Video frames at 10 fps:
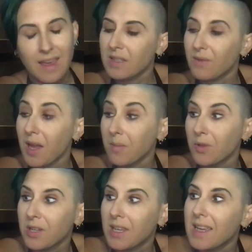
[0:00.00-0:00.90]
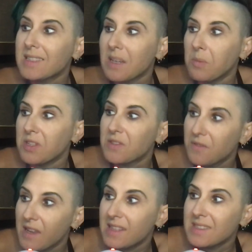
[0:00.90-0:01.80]
If I am looking at someone's
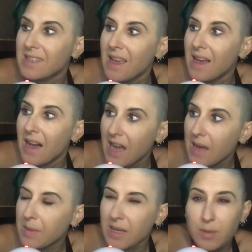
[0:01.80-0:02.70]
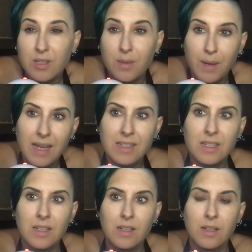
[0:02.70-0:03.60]
face, I am unable to paint
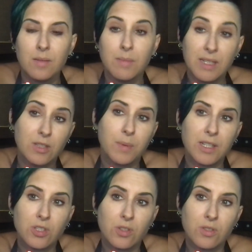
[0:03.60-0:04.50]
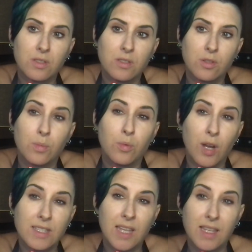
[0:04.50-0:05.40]
mental pictures to
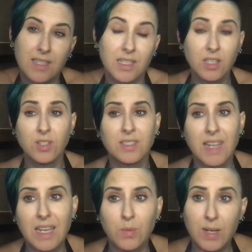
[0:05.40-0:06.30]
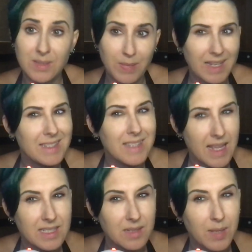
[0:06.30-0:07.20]
process and understand what's being
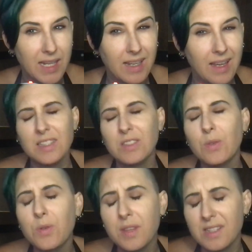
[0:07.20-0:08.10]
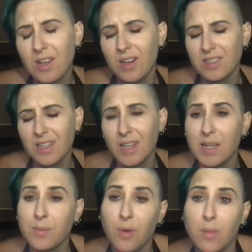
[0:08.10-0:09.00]
said to me. In school, this caused a lot
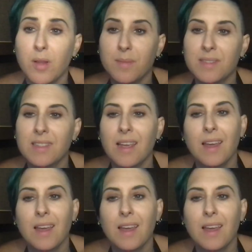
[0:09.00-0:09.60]
of problems.